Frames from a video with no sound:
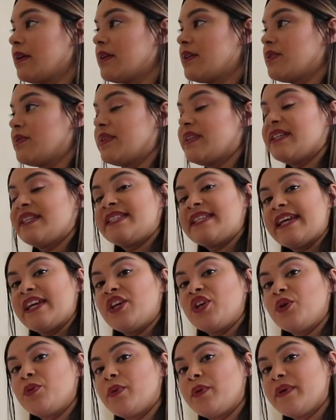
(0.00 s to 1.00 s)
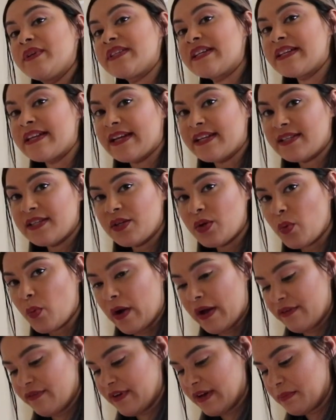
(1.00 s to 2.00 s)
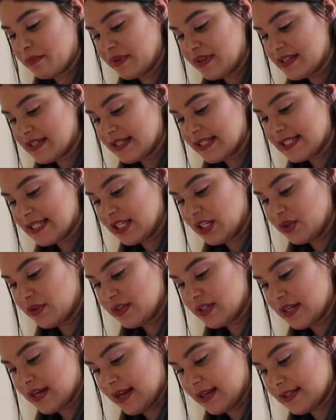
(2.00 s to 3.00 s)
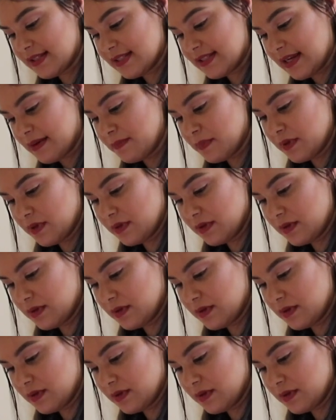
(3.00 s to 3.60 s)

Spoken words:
So it did say Cubo is connecting to Wi-Fi. Please continue to next step.